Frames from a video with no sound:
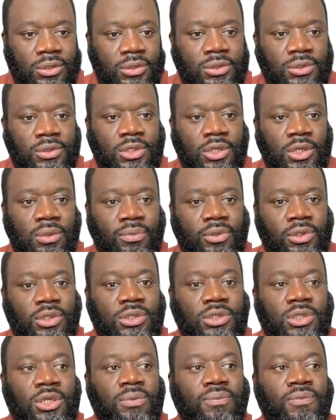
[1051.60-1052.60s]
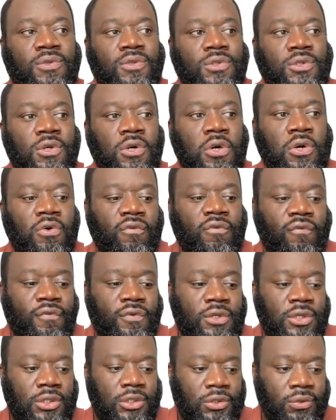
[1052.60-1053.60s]
stable in terms
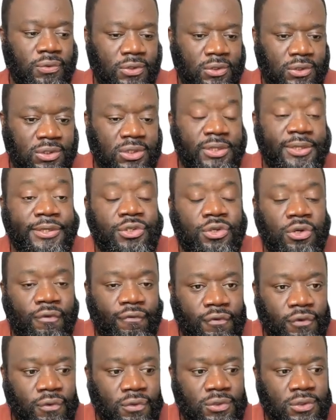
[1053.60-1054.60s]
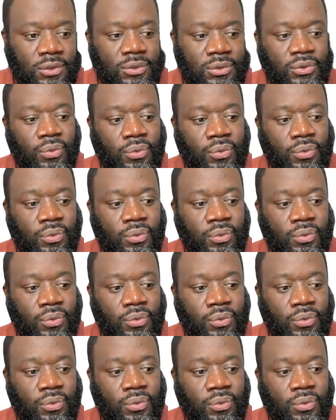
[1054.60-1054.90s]
of the users, the nature of users.